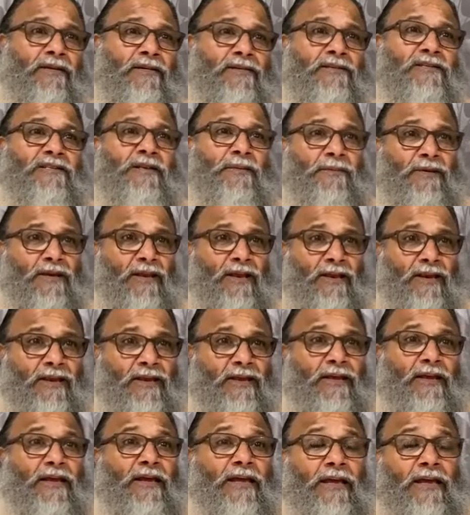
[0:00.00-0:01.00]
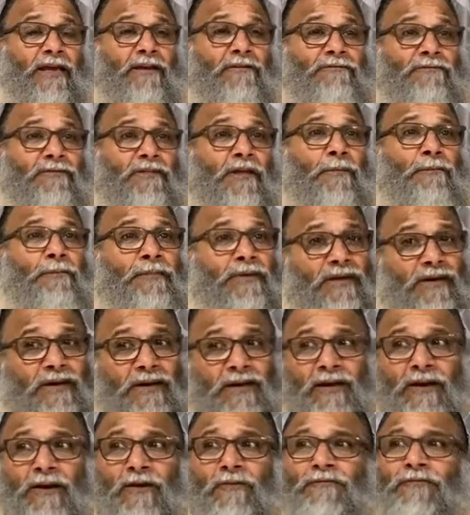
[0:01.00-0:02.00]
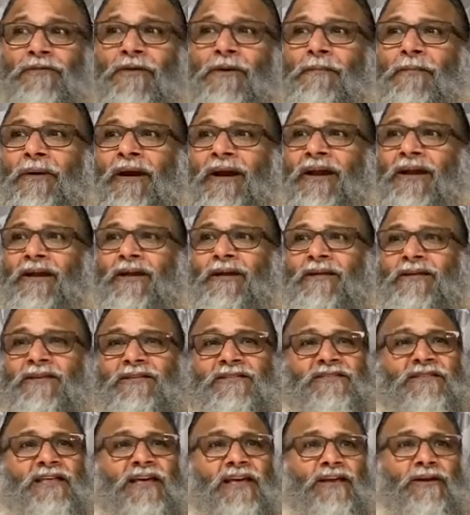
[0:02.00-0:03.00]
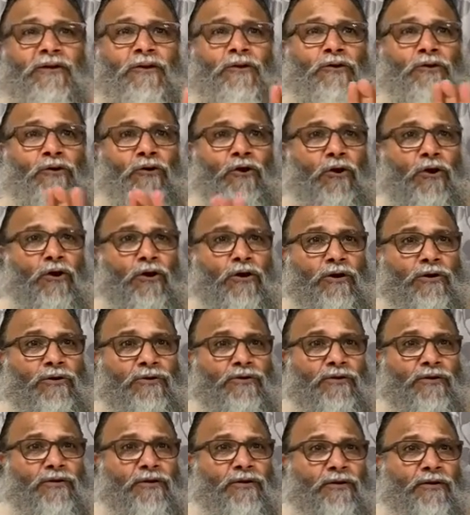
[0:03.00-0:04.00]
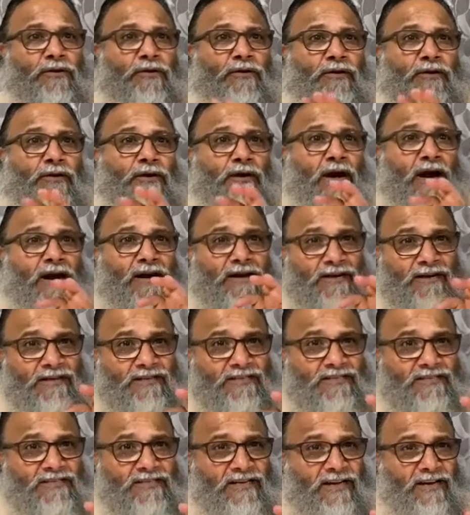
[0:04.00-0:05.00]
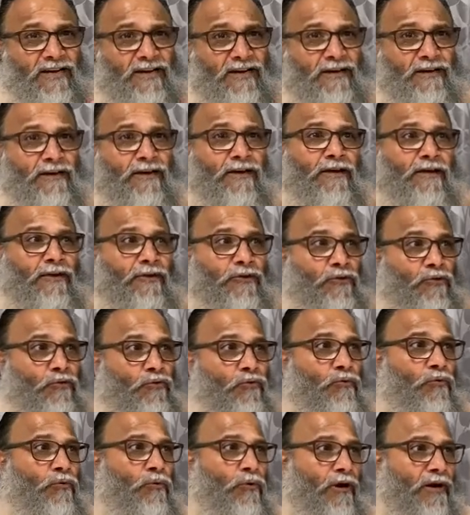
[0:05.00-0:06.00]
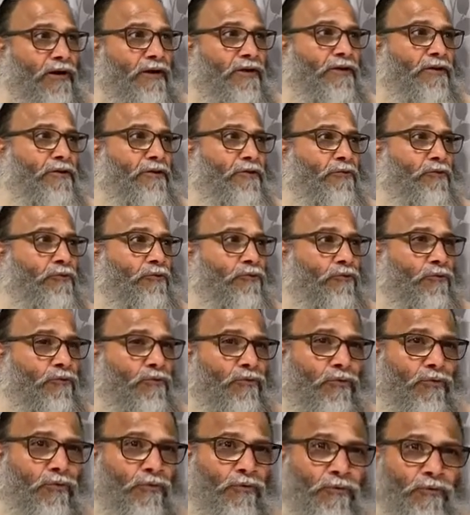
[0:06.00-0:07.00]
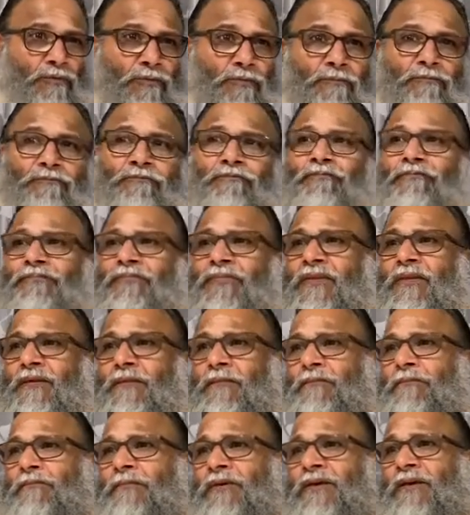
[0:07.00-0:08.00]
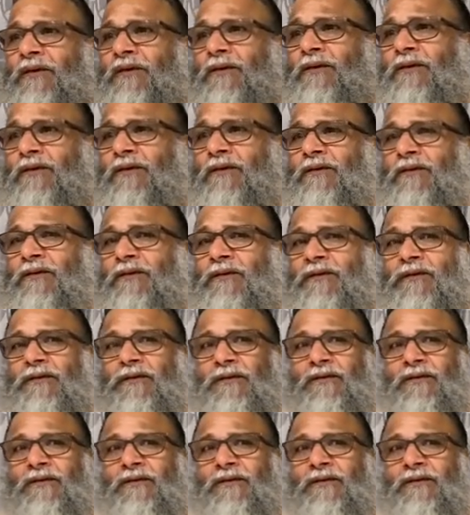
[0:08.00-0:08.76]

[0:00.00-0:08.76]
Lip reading: Similarly, if the mirror of the mind is there or not, understand, you continue to be.